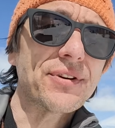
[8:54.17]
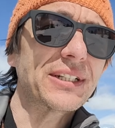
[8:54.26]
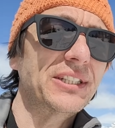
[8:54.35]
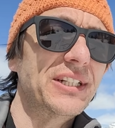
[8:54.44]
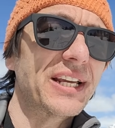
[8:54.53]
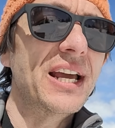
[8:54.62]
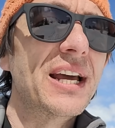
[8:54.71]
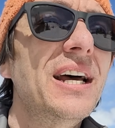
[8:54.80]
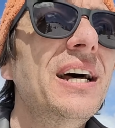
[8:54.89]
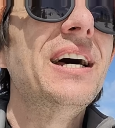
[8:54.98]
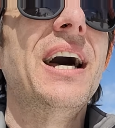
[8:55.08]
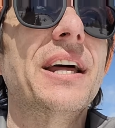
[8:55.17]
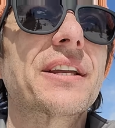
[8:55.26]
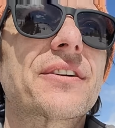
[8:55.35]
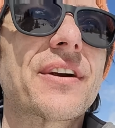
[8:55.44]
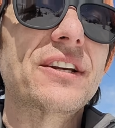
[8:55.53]
threatening.
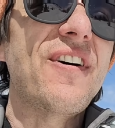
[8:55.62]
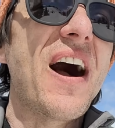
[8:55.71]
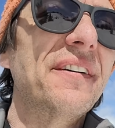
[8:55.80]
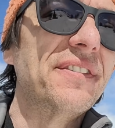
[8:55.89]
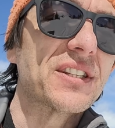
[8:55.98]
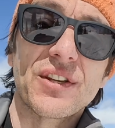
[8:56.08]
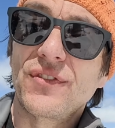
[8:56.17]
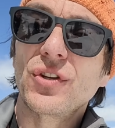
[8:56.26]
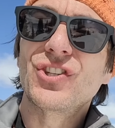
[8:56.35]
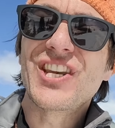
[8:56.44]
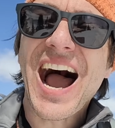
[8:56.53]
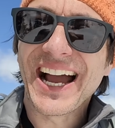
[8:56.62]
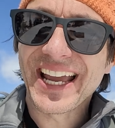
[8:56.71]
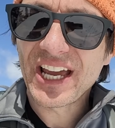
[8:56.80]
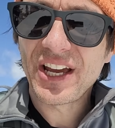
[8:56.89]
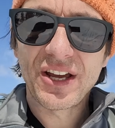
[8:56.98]
And grade five is if you
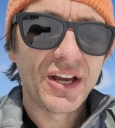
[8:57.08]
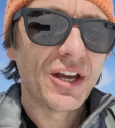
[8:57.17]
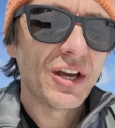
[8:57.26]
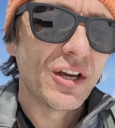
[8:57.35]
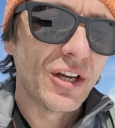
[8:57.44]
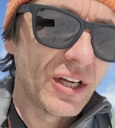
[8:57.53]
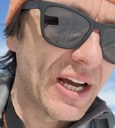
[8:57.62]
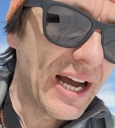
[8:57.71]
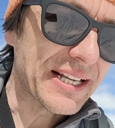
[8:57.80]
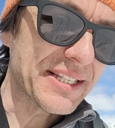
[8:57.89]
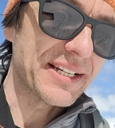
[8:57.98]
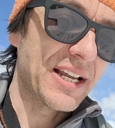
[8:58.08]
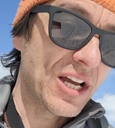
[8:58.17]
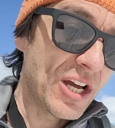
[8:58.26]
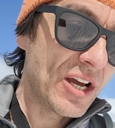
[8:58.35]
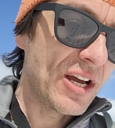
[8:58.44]
die as in
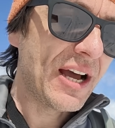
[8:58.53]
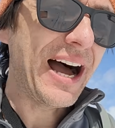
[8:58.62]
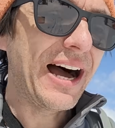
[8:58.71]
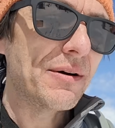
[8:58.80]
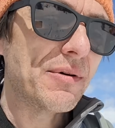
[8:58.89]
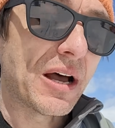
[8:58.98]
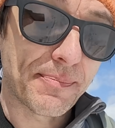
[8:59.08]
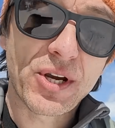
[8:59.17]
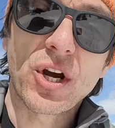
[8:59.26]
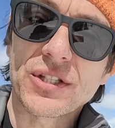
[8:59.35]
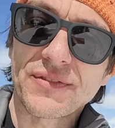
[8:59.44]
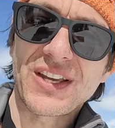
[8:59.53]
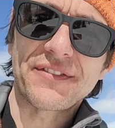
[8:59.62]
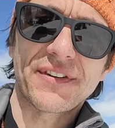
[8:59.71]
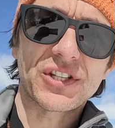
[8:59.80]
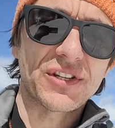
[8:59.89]
uh, because of the
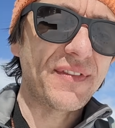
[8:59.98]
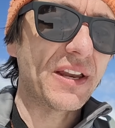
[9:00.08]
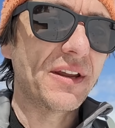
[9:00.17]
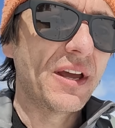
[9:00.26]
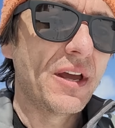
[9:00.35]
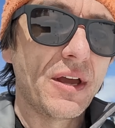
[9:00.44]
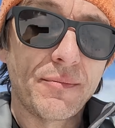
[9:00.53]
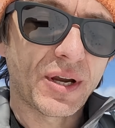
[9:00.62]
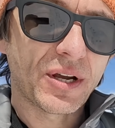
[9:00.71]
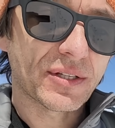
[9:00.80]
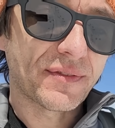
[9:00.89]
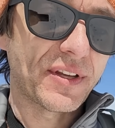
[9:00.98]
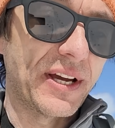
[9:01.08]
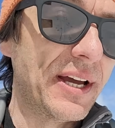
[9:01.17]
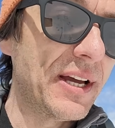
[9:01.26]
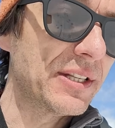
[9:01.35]
adverse event, because of the